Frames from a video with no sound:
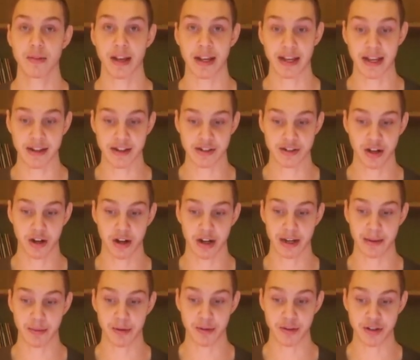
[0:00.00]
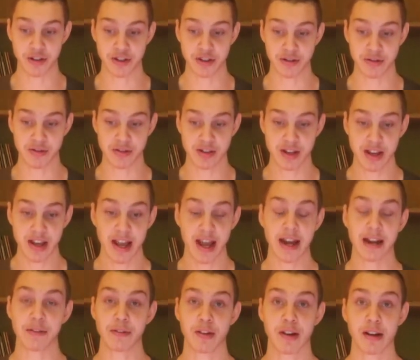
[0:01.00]
Again, it's talking about the Jews.
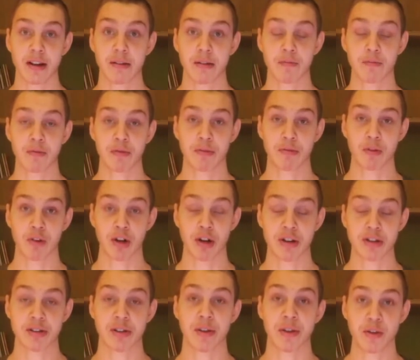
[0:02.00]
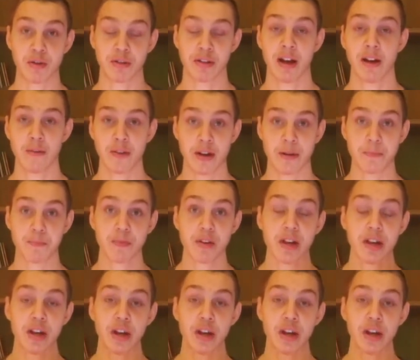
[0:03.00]
And with regards to the new covenant,